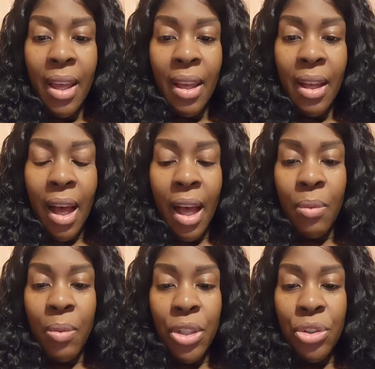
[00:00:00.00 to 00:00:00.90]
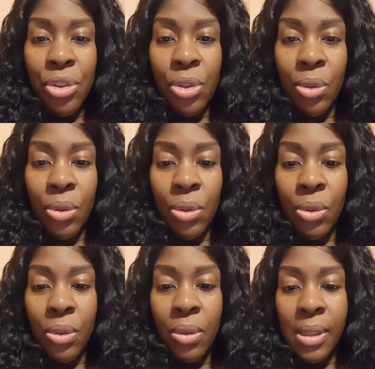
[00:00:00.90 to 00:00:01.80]
I wish
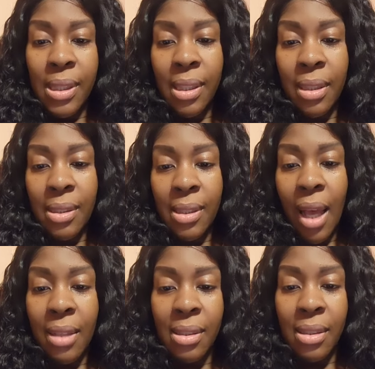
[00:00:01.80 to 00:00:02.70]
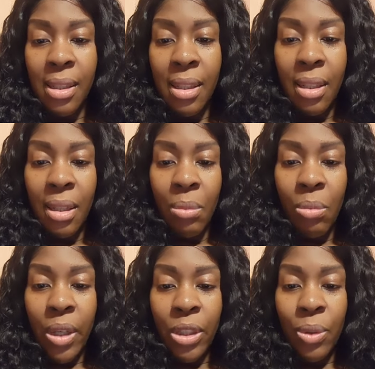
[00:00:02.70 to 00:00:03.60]
you success.
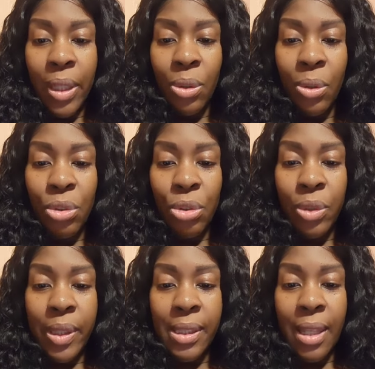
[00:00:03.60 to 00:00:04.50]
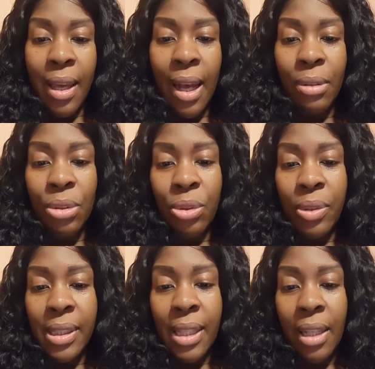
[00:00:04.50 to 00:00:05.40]
Mwen souwete ou succès. How do you
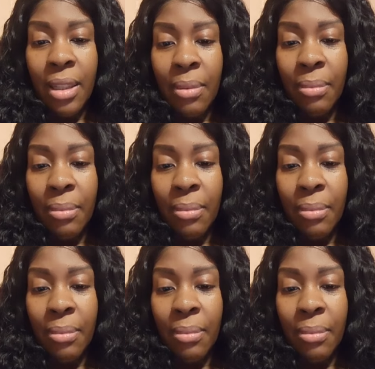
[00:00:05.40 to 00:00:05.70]
send?